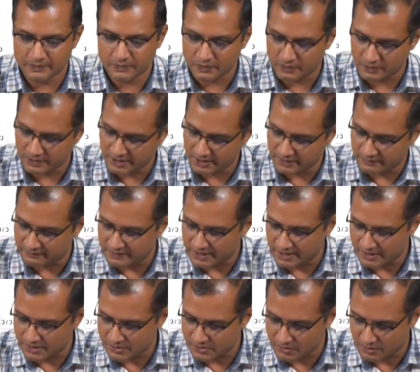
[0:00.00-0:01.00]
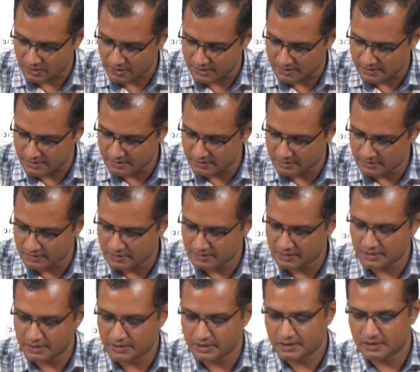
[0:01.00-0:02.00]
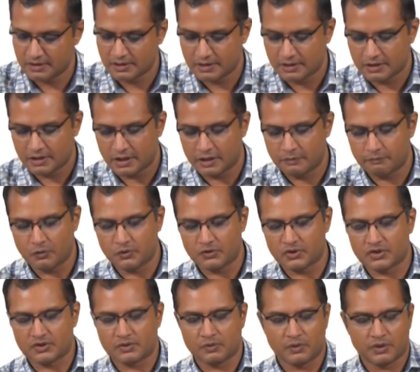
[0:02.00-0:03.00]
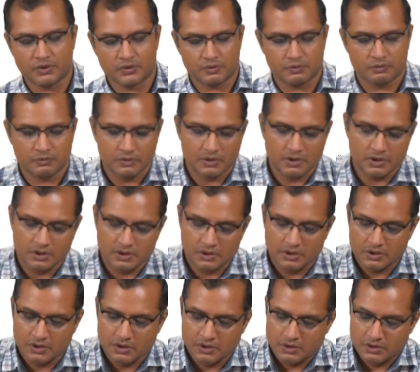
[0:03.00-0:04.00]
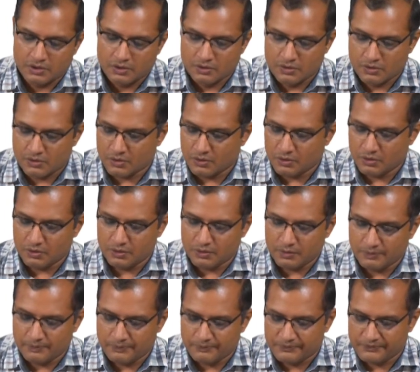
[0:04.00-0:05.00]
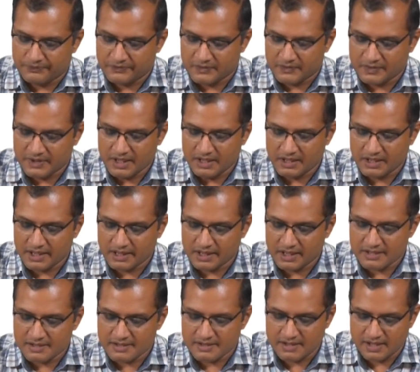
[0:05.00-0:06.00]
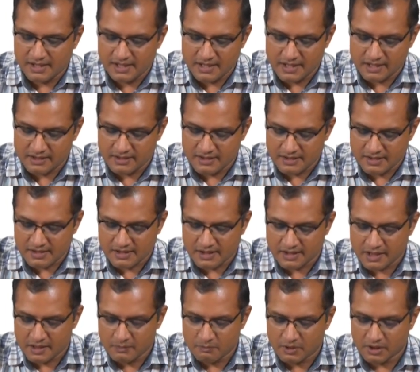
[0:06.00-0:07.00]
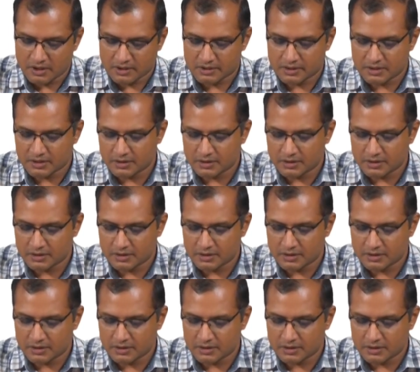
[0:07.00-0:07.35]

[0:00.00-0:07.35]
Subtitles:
okay, if that is your concern, it poses no issue. So, then I can see that this is nothing but